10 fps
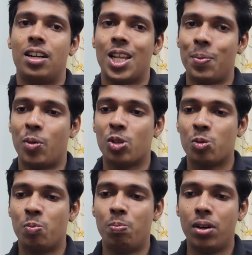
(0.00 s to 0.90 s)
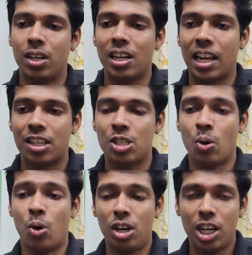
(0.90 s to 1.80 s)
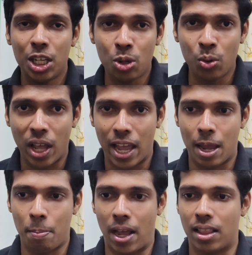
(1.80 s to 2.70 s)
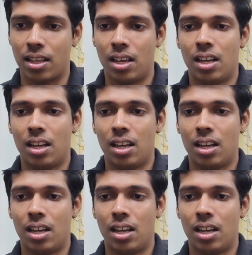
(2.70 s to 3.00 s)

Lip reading: TPUs burn energy only to do AI math.